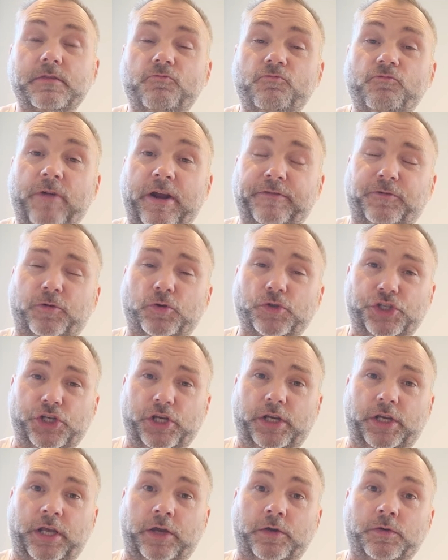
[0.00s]
Red Fox
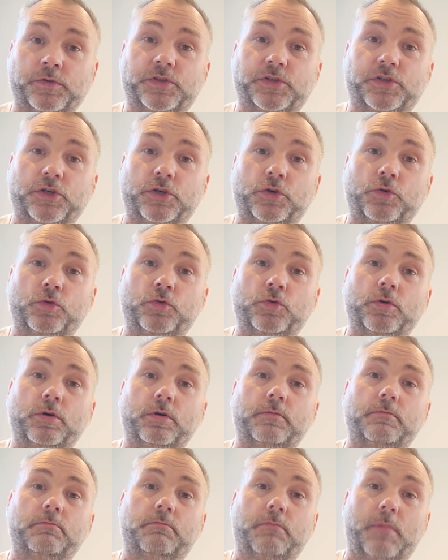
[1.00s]
Studios do
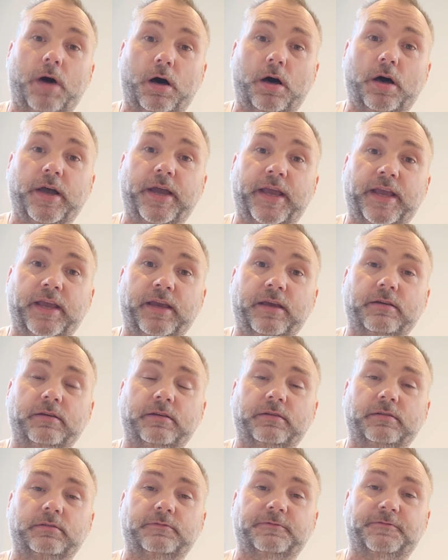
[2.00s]
my
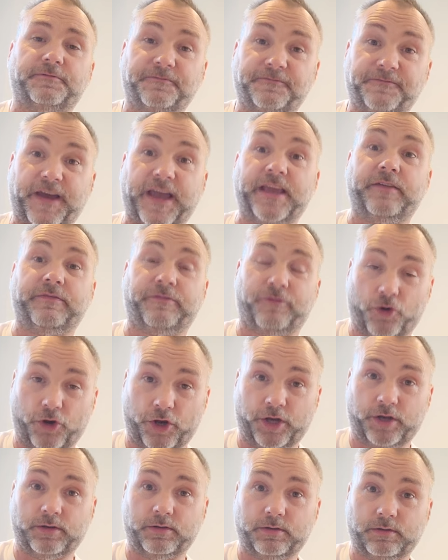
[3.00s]

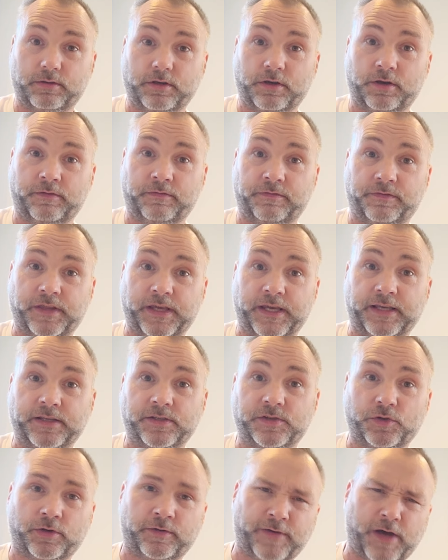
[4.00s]
favourite of the
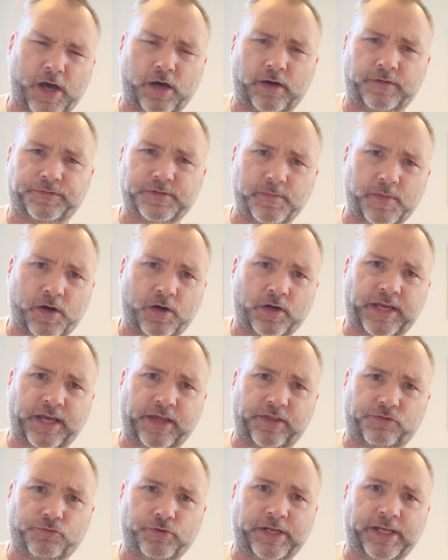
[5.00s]
sort of
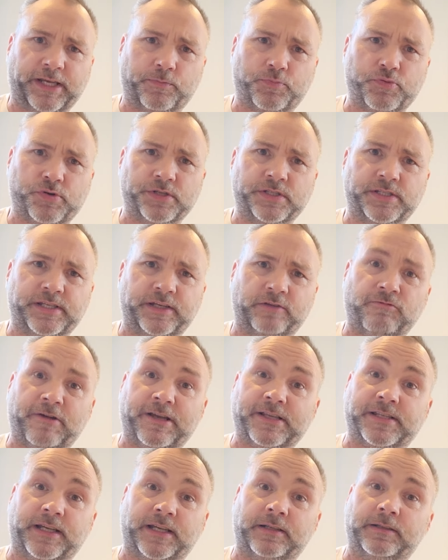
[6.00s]
aftermarket 3D printed
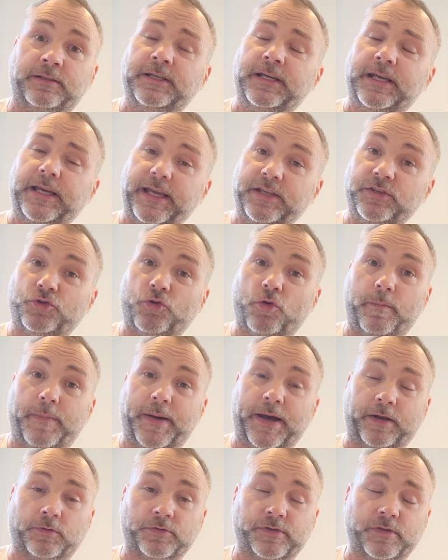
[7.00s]
resin instrument
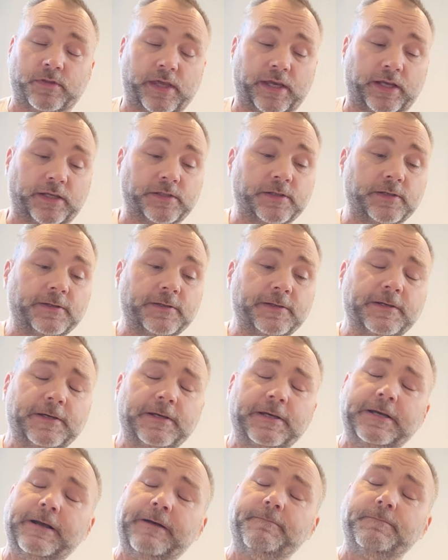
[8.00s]
panels and things.
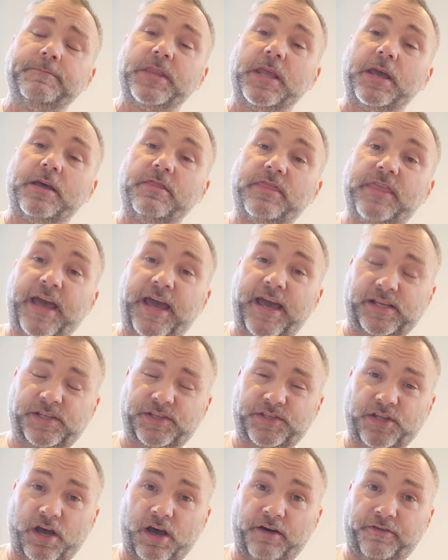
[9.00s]
Their
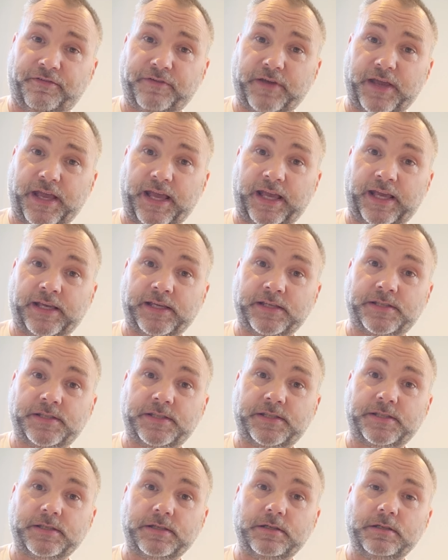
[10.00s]
stuff
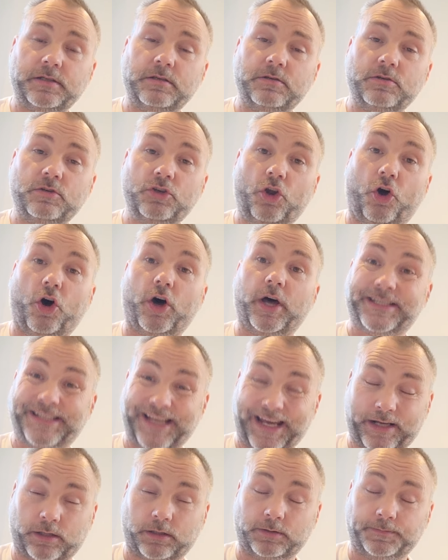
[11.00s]
is not a
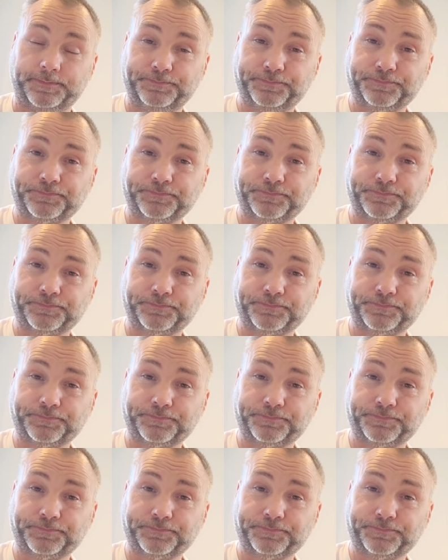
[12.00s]
decal.